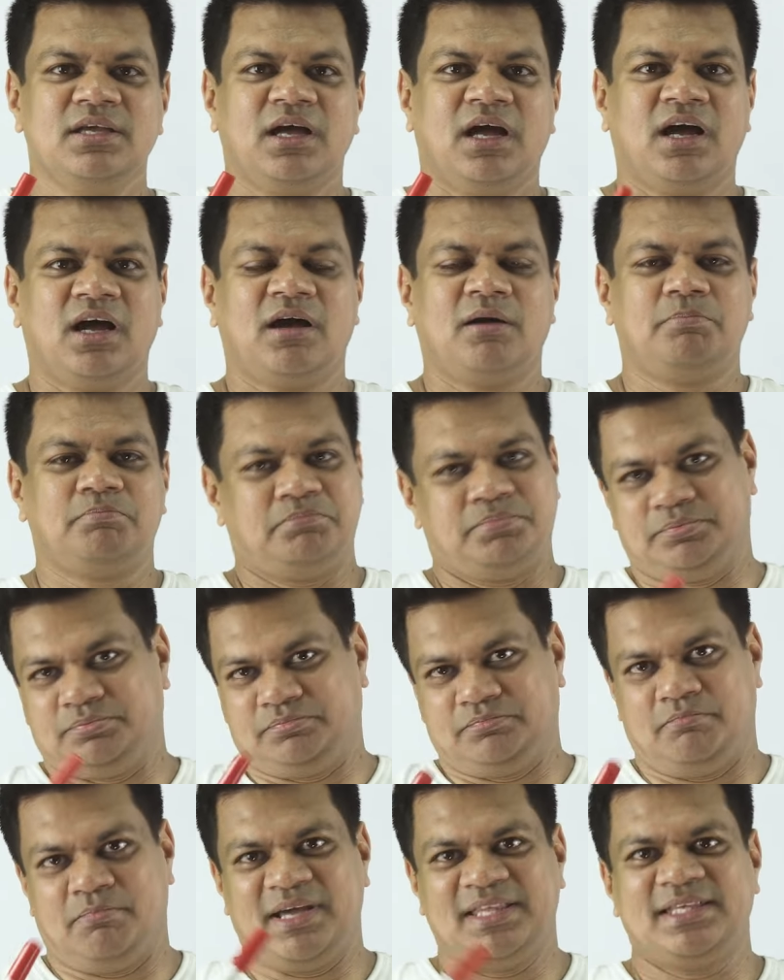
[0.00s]

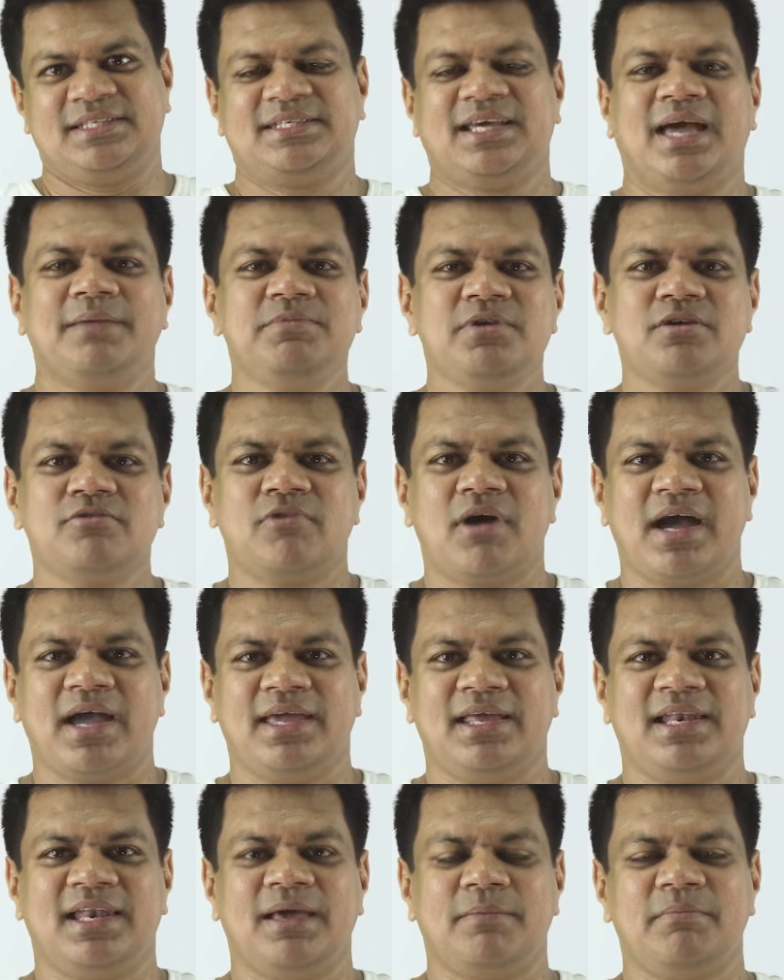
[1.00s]
by the time you
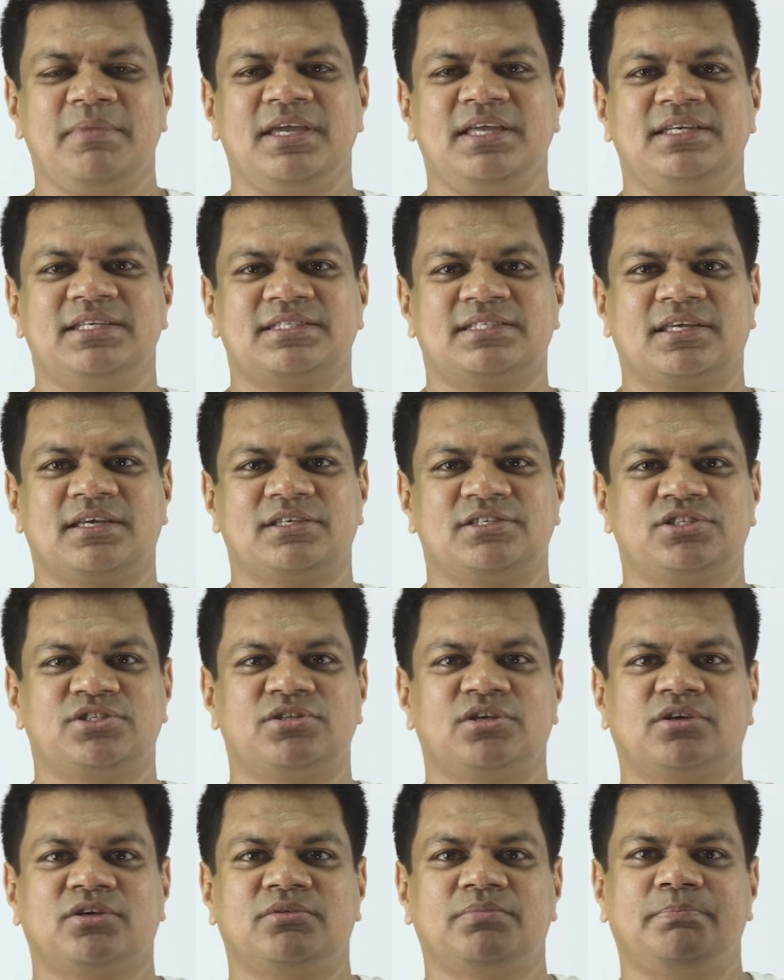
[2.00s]
write, let me discuss
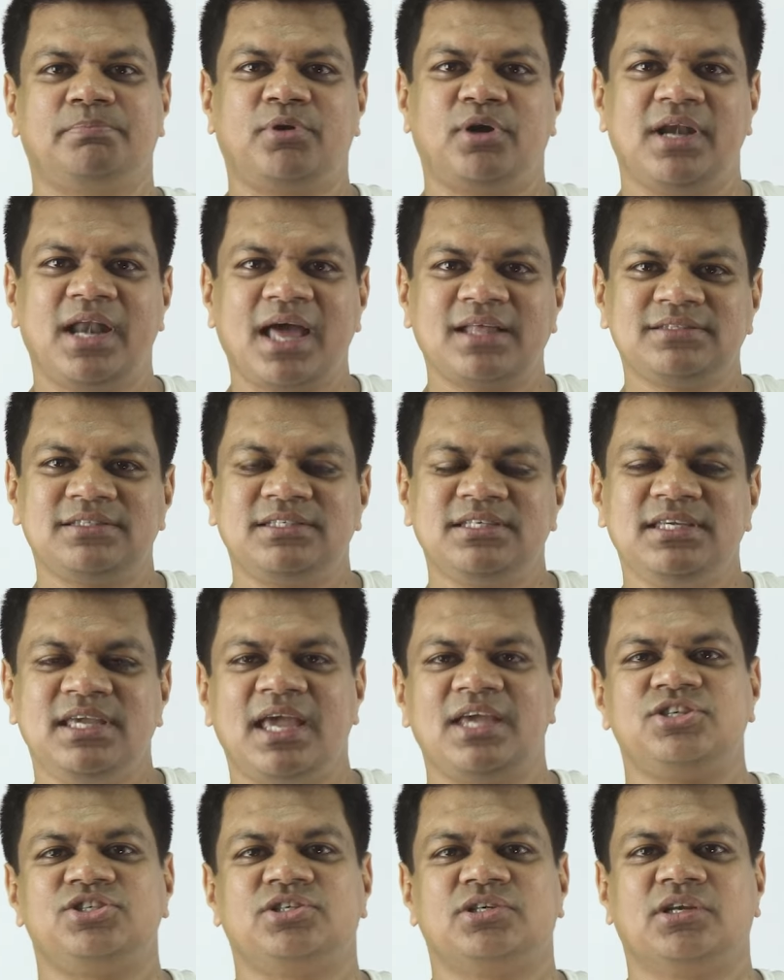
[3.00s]
the
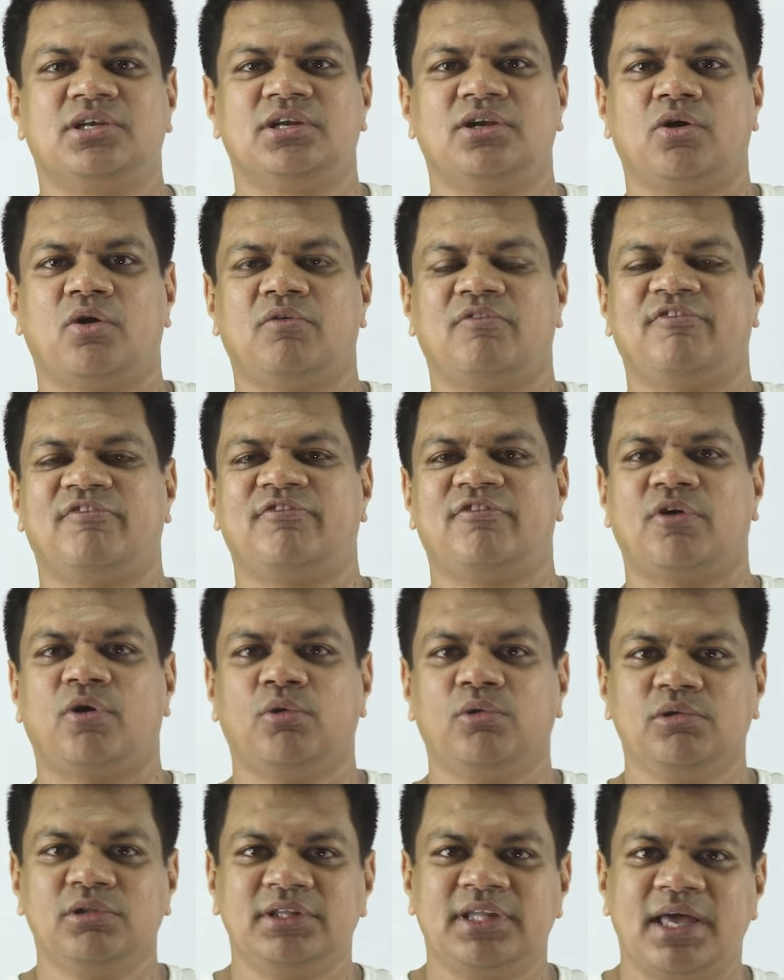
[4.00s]
pronunciation of
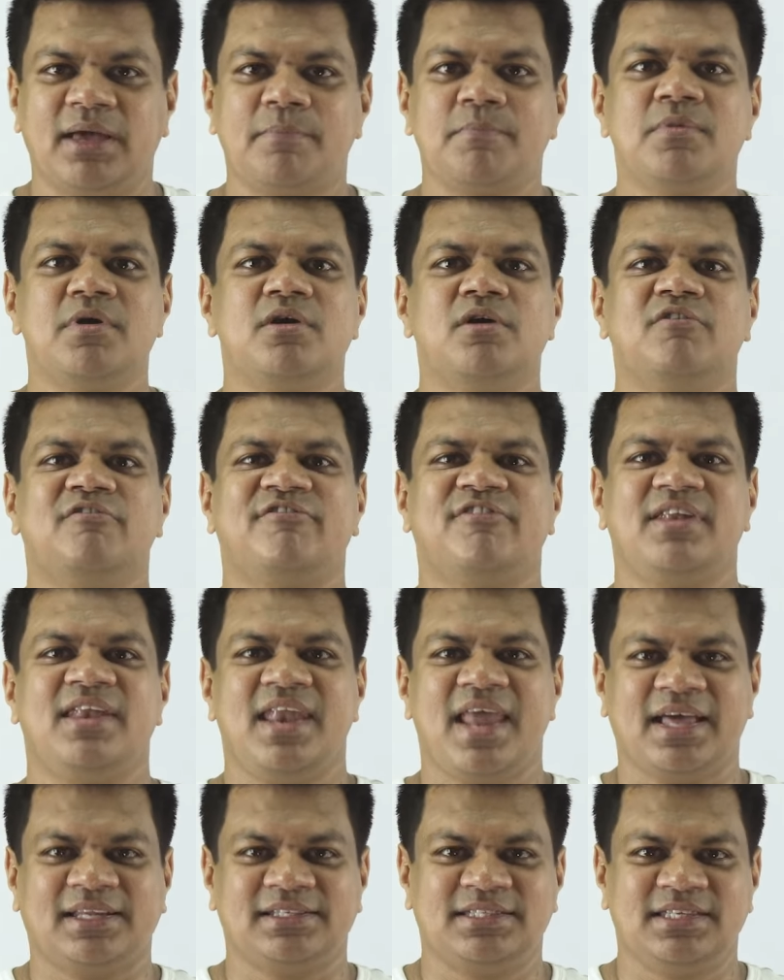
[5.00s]
all them
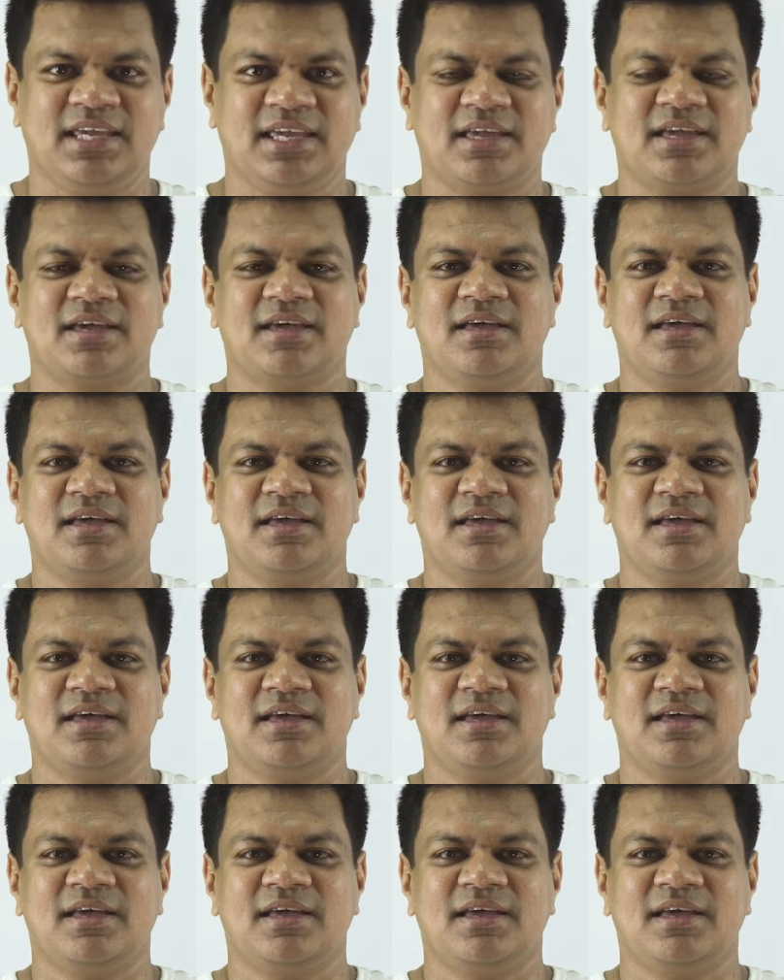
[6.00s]
phonetic